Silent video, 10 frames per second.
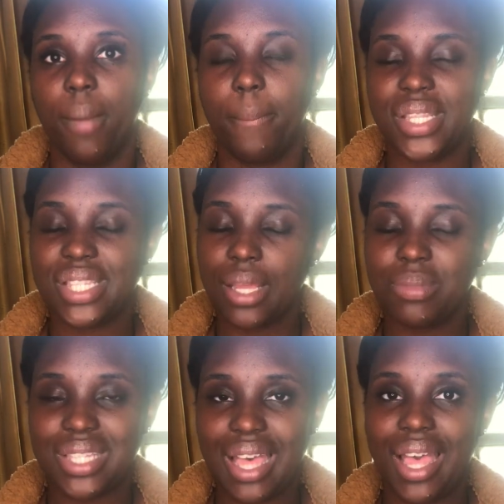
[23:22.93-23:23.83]
But
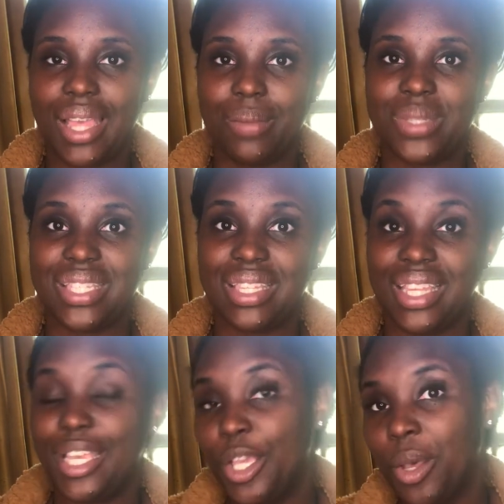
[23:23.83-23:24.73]
sometimes
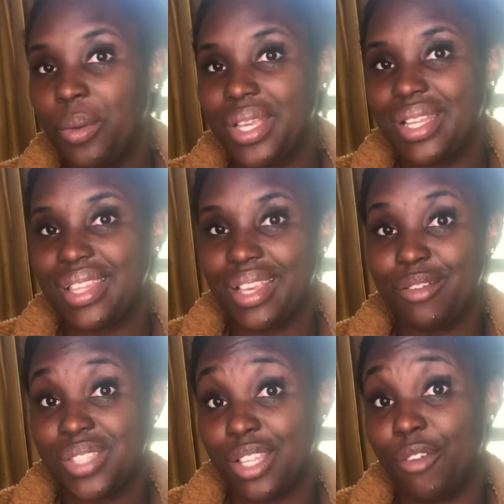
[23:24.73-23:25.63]
the ego can think
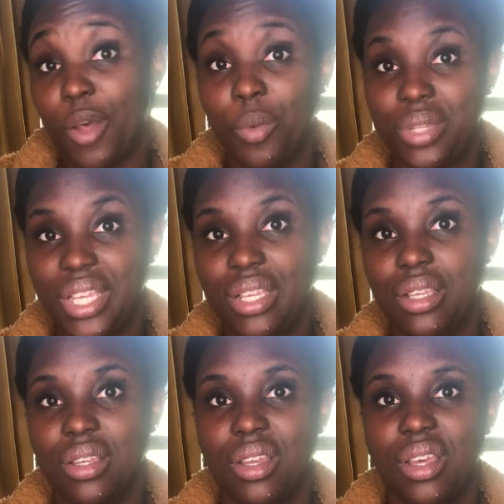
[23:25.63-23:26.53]
of self only.
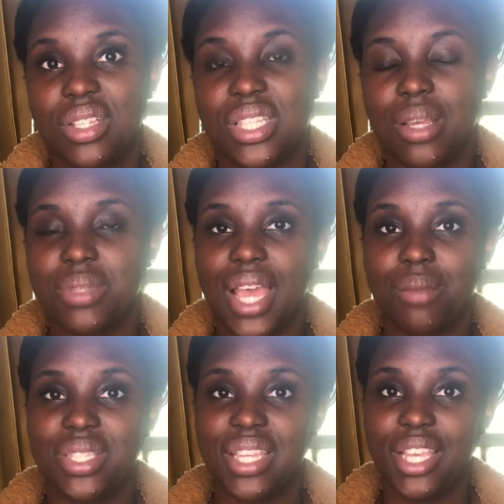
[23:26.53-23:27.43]

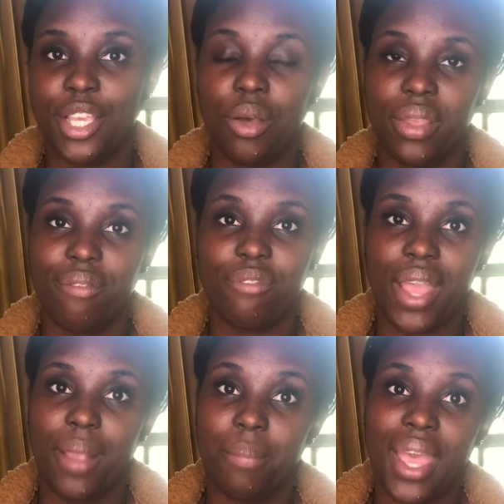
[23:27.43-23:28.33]
Sometimes the ego can
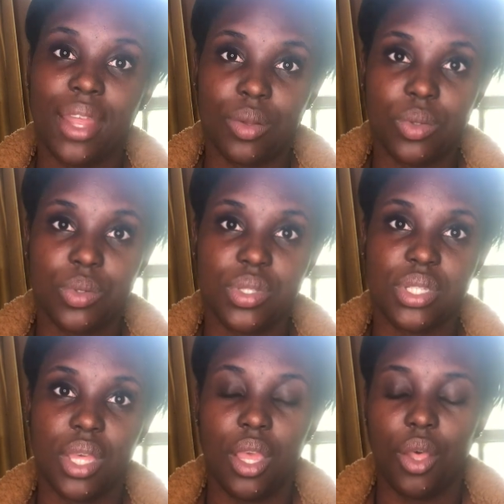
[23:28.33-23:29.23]
fight
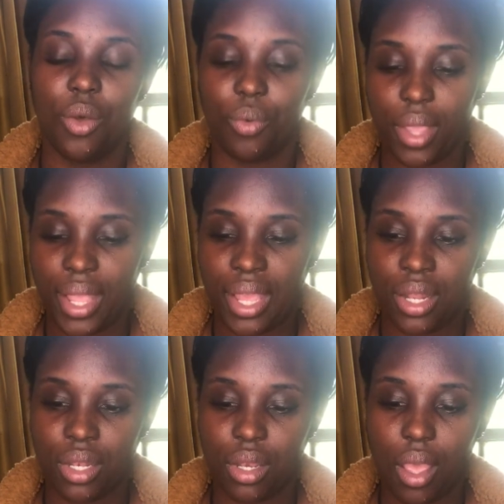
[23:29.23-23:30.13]
battles
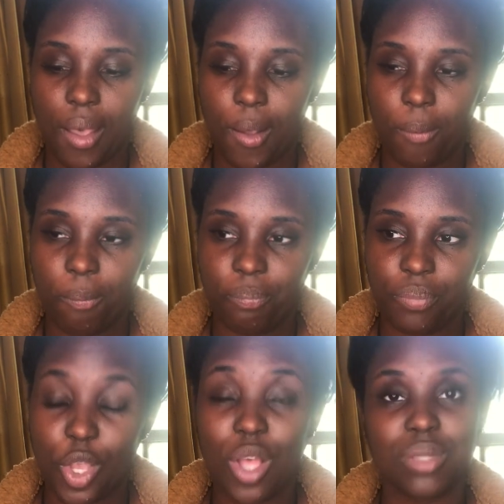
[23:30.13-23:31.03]
and
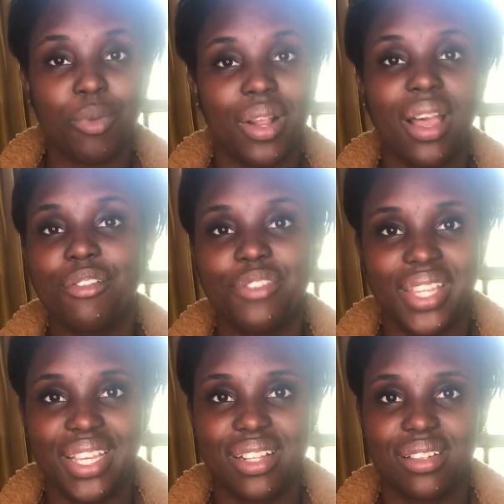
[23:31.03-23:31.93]
cause more
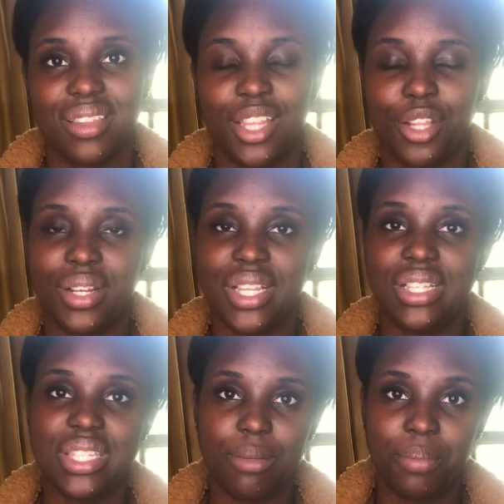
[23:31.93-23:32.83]
conflict than there
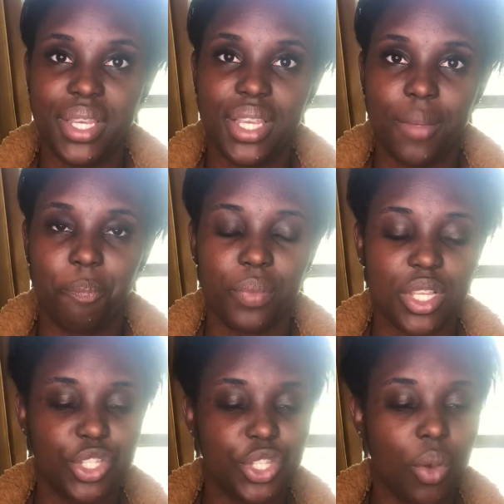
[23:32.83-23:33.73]
needs to be.
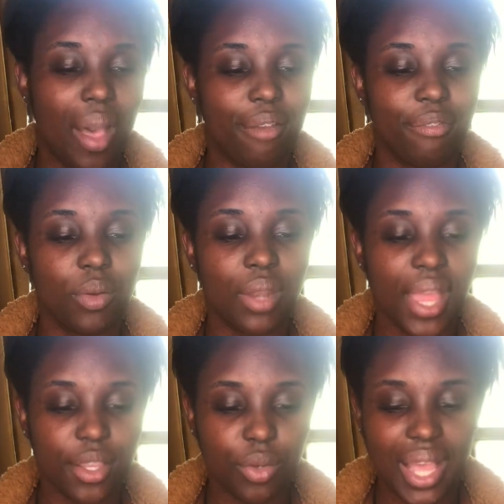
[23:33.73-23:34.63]
So I feel
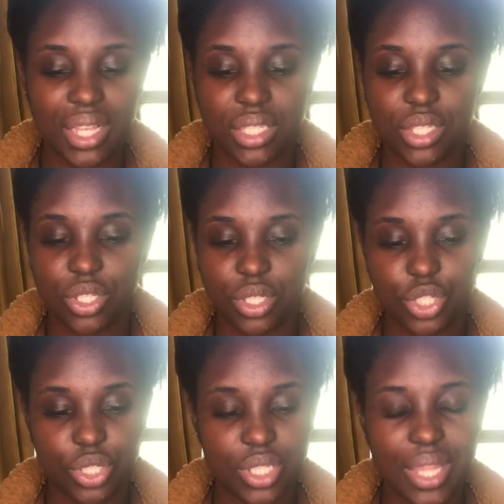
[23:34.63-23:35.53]
like you guys
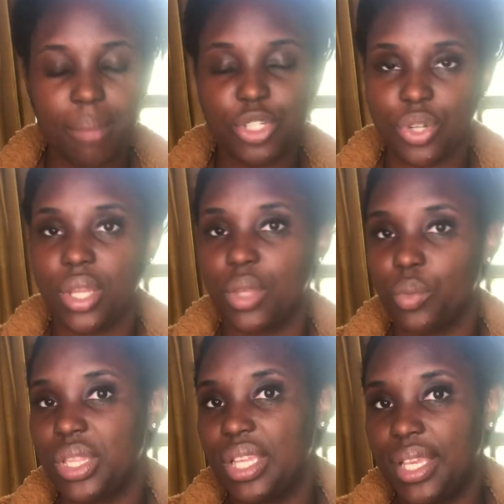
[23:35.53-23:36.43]
should stop struggling
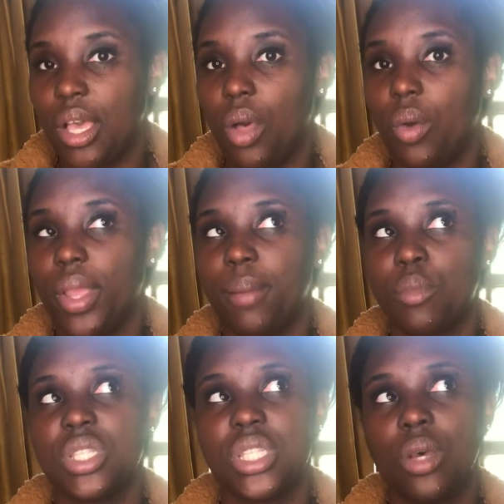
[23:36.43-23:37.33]
with the ego and
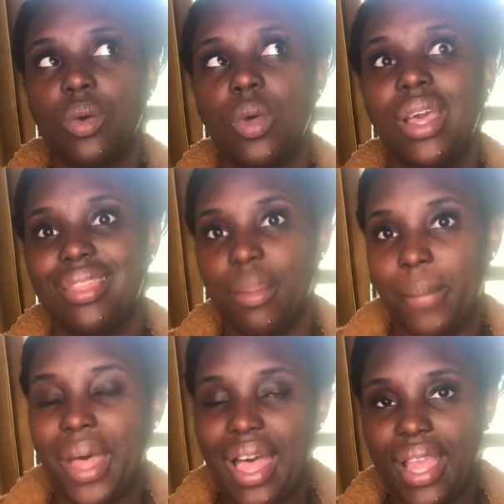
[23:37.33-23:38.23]
more so the
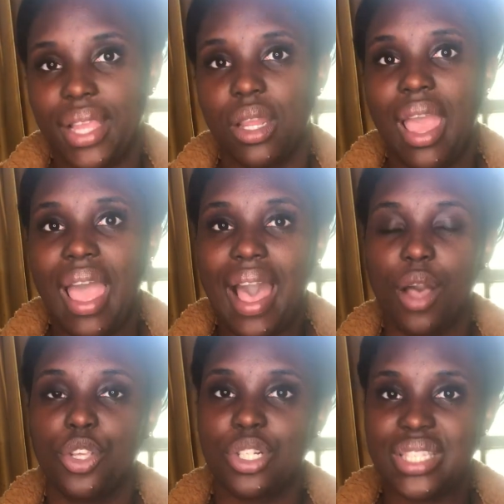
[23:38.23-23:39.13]
mind, how
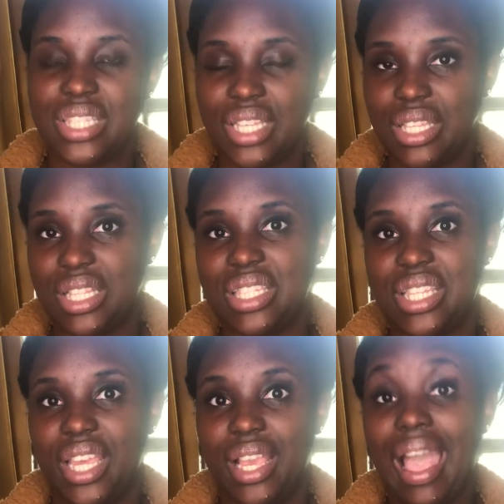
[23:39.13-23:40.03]
you're seeing this
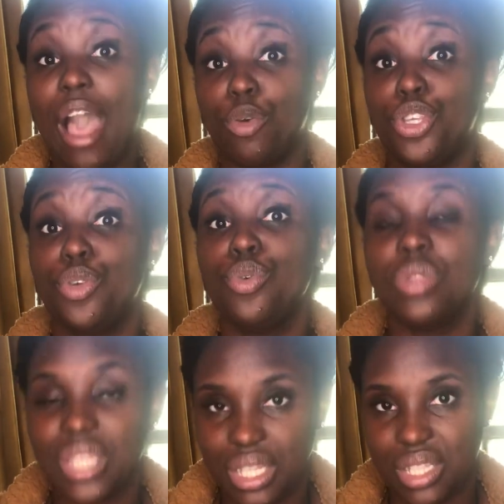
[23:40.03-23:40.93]
thing, how you
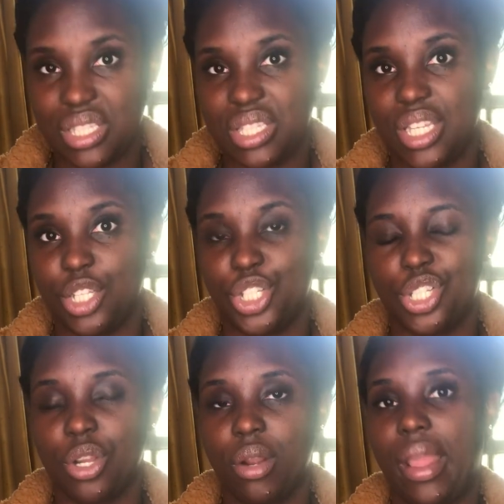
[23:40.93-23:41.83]
think this thing should
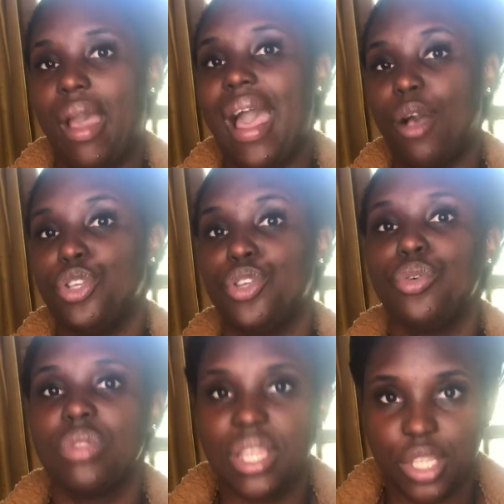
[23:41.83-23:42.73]
turn out, how
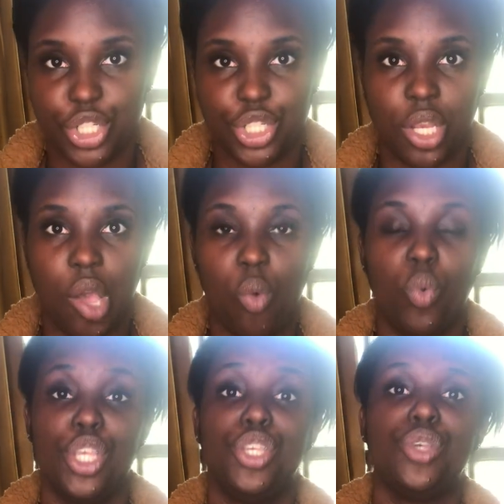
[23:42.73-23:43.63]
you think it should go,
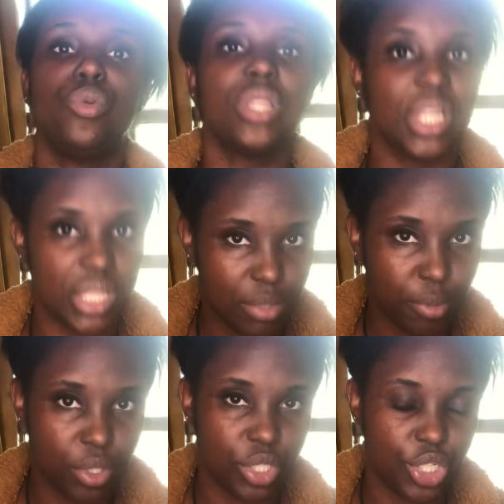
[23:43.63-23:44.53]
what you think this
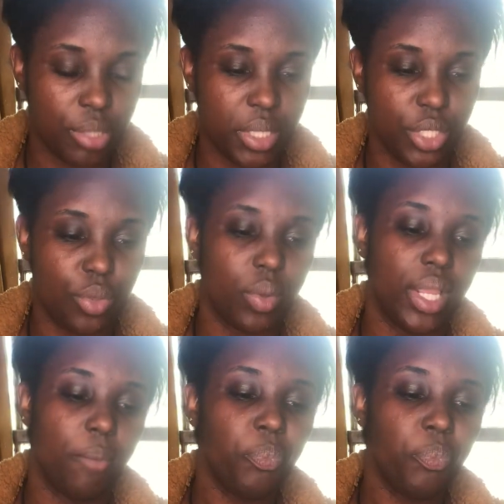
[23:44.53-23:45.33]
person should be doing.